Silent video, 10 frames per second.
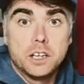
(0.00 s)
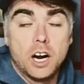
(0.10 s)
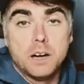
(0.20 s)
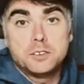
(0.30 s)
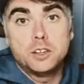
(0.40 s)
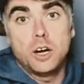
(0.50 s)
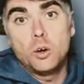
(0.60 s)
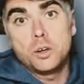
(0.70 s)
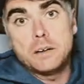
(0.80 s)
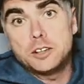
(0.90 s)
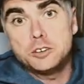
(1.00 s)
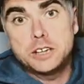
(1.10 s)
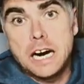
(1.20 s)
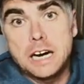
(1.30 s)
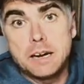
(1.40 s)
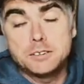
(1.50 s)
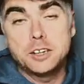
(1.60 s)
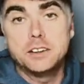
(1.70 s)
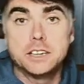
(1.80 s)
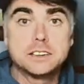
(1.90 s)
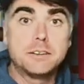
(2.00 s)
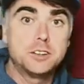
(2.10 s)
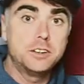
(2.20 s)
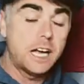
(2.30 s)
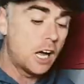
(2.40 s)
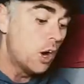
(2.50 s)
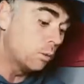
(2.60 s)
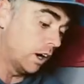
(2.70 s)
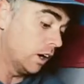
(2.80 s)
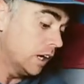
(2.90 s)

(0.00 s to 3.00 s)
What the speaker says: You know, I'm too old. I'm too tired. I'm too this. I'm too that. Well,